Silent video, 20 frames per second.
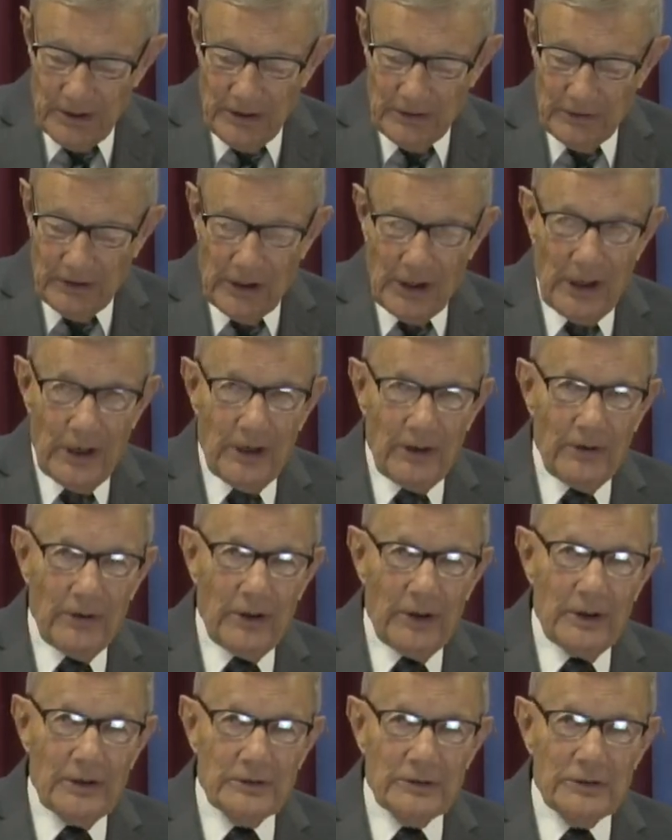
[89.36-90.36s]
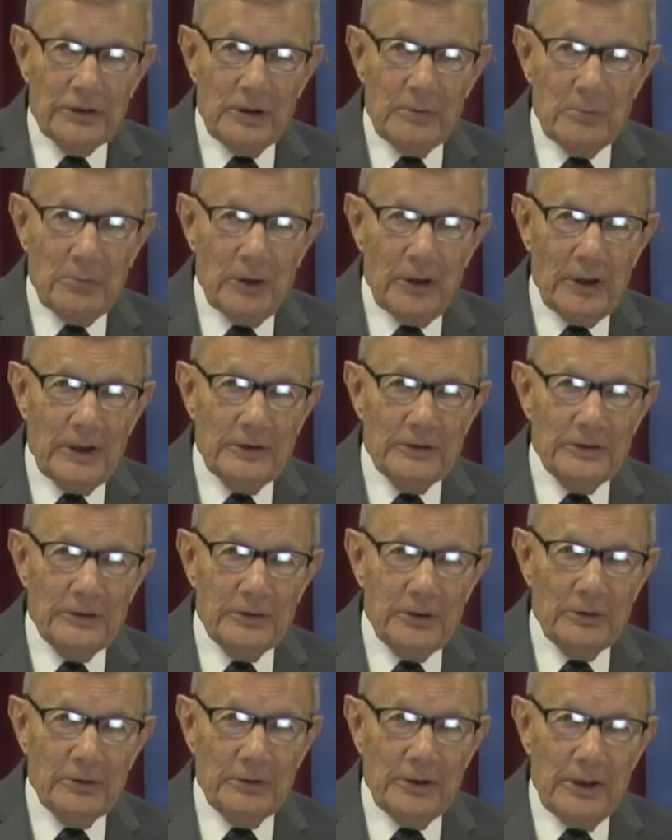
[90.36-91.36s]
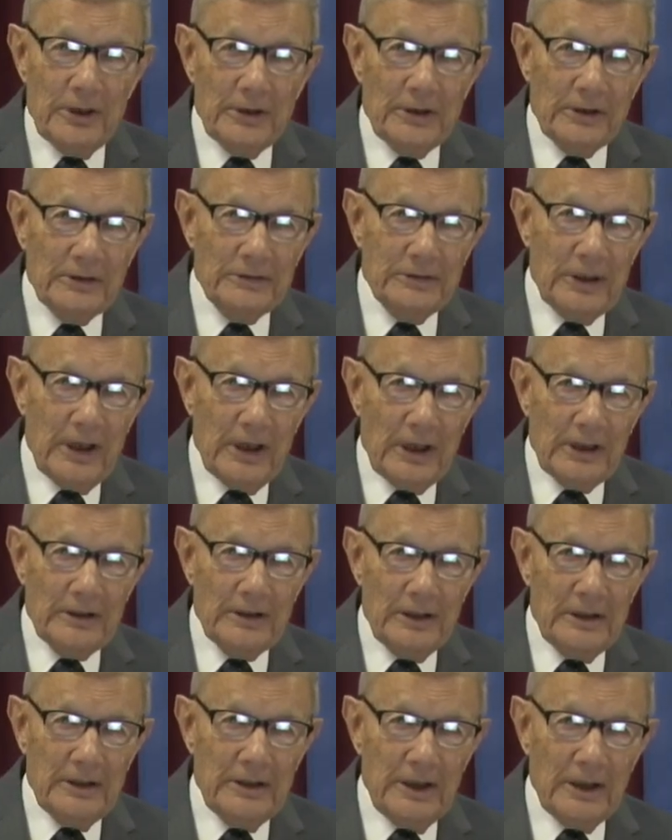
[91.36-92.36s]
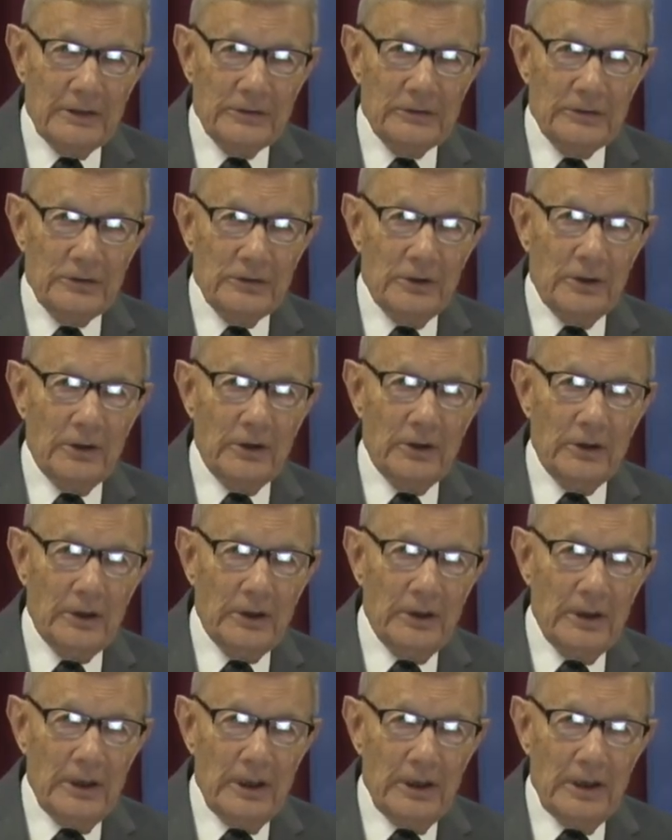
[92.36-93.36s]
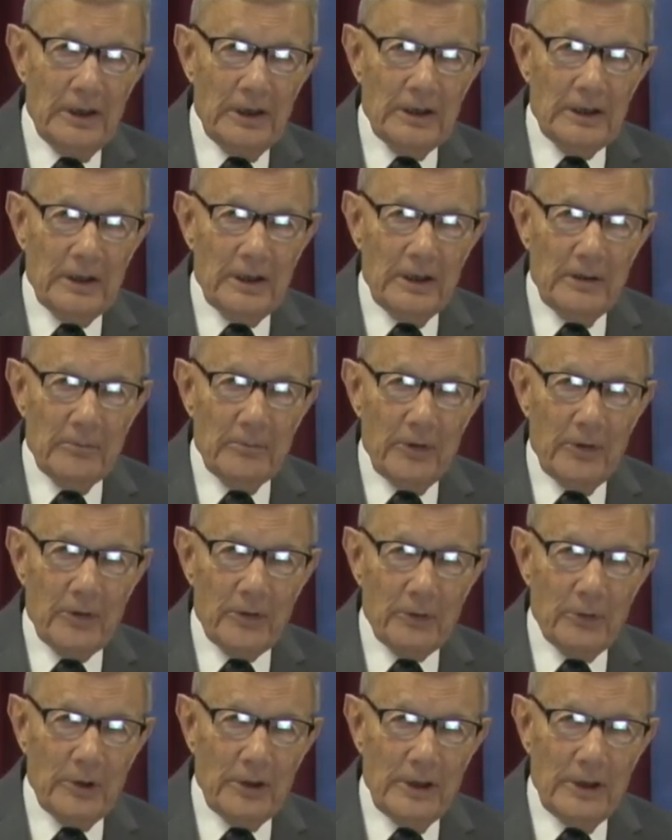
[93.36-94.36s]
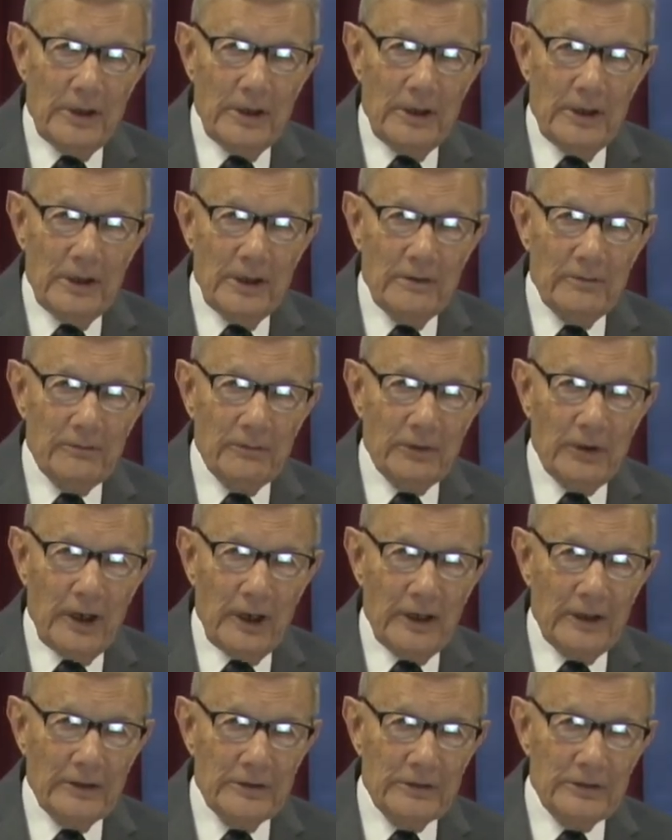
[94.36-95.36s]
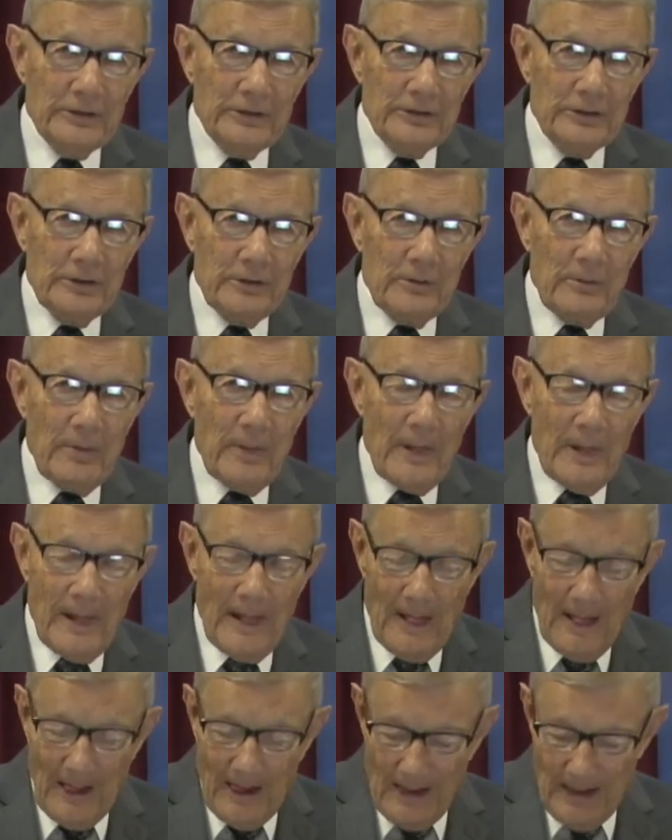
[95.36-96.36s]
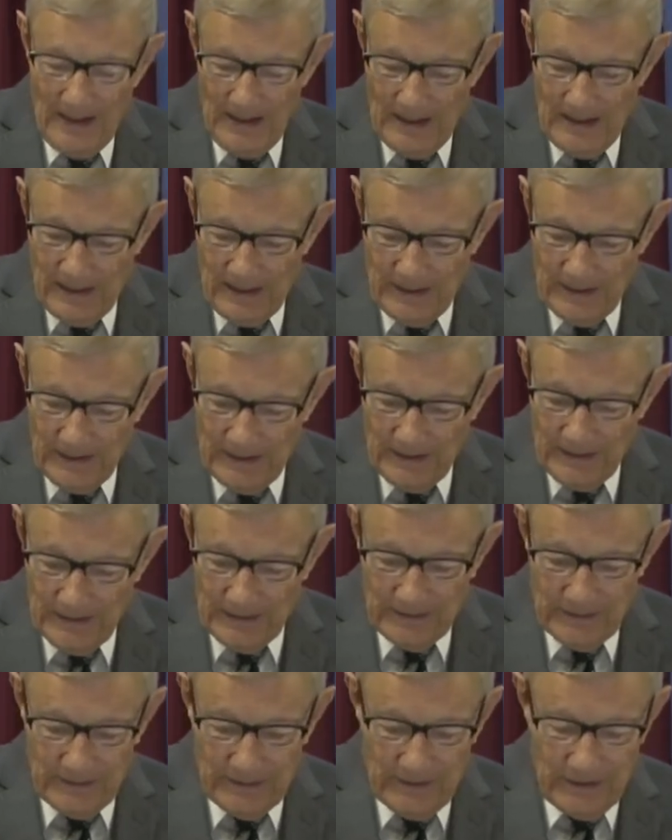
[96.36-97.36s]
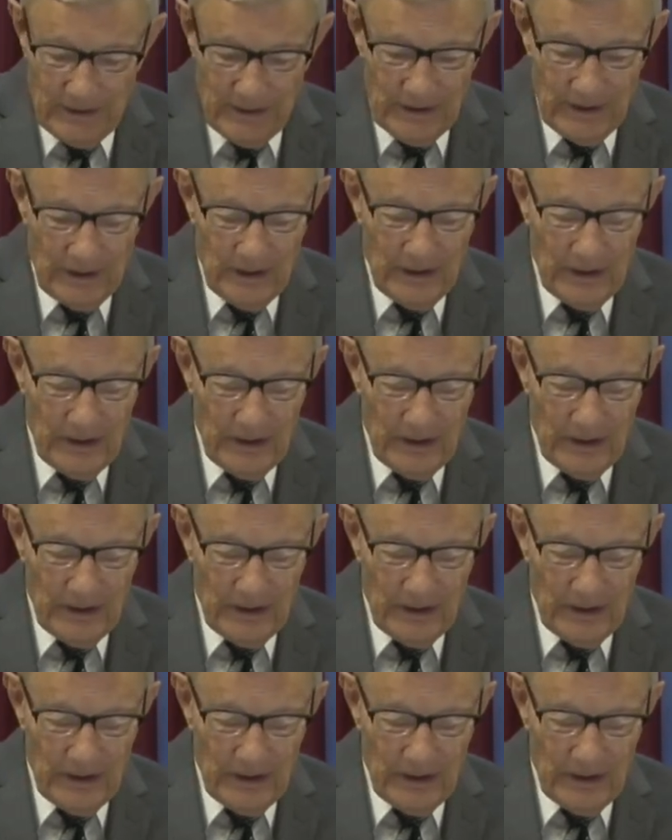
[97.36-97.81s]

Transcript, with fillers: in the area someplace, though not exactly next door, come three friends. And